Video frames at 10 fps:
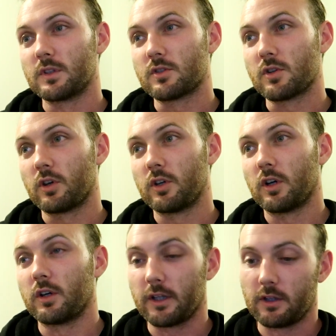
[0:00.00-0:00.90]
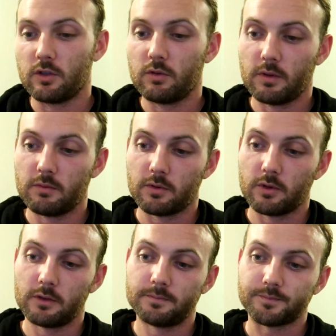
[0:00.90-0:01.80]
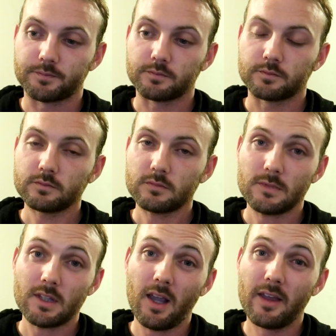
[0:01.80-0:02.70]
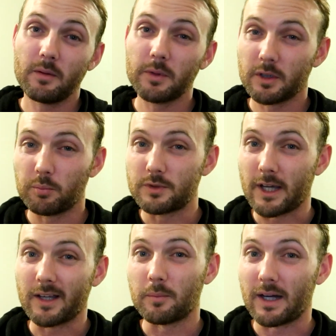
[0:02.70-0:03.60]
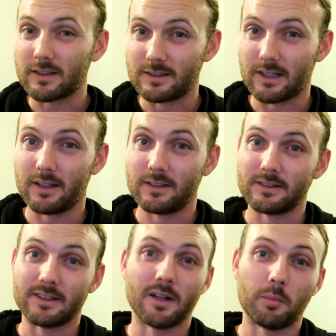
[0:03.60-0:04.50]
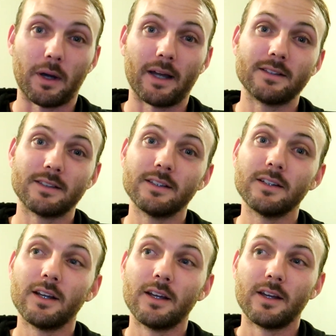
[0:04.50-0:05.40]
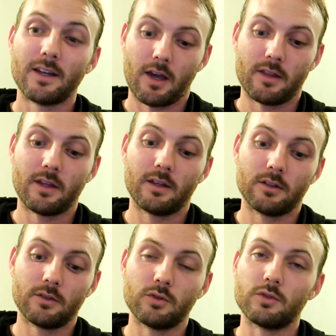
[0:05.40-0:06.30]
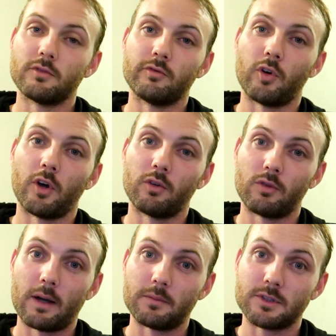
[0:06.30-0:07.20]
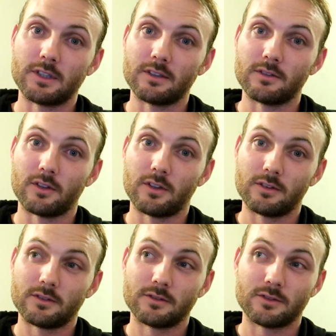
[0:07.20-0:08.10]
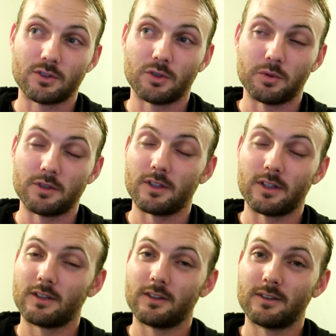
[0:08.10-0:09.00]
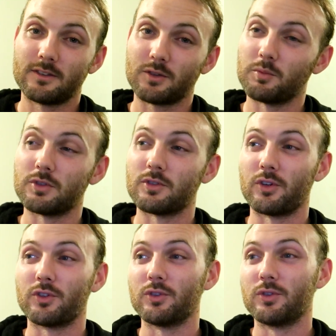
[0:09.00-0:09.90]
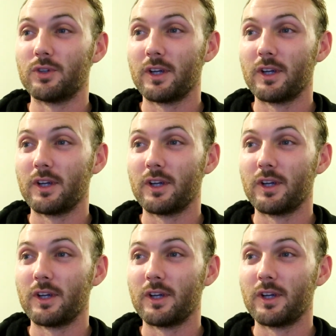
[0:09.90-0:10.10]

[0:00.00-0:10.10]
So I'm going to get new rims for it, and then we're going to take it back to Dane, get it painted, and then do some vinyl wrap stickers on it. It's going to be sick. It's going to be so cool.